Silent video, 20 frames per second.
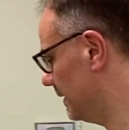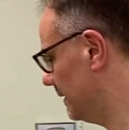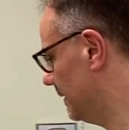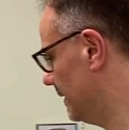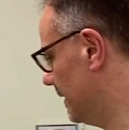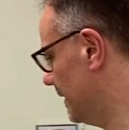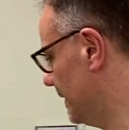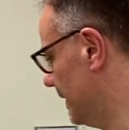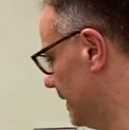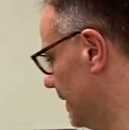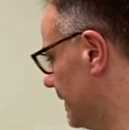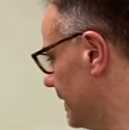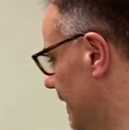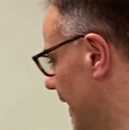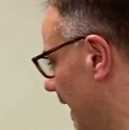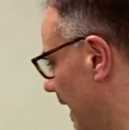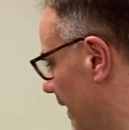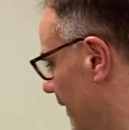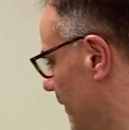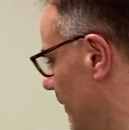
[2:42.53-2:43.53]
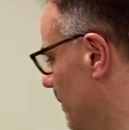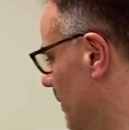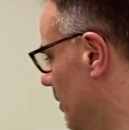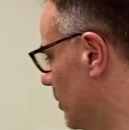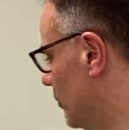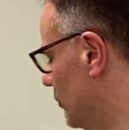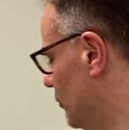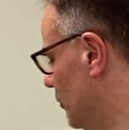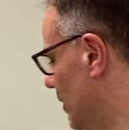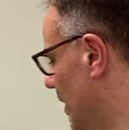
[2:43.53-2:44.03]
This is safe
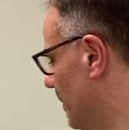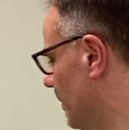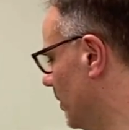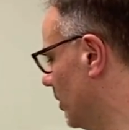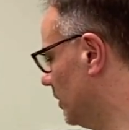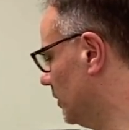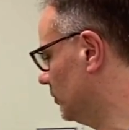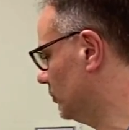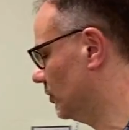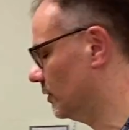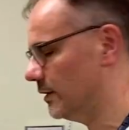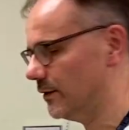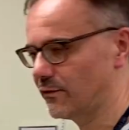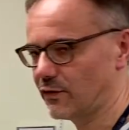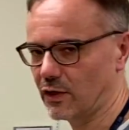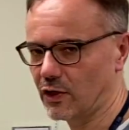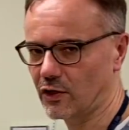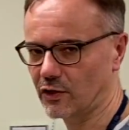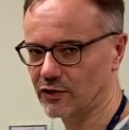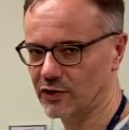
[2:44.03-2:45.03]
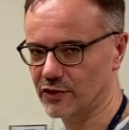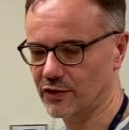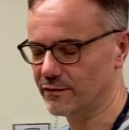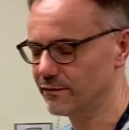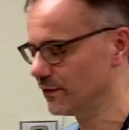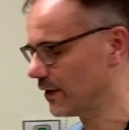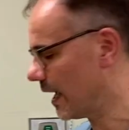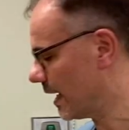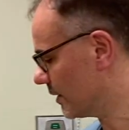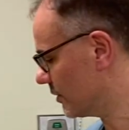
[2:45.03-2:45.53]
because you can monitor the oxygen
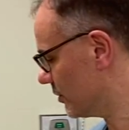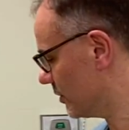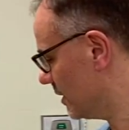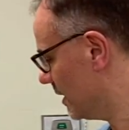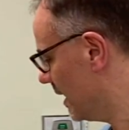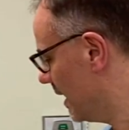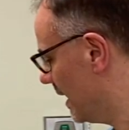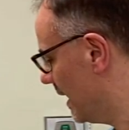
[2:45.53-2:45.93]
fraction,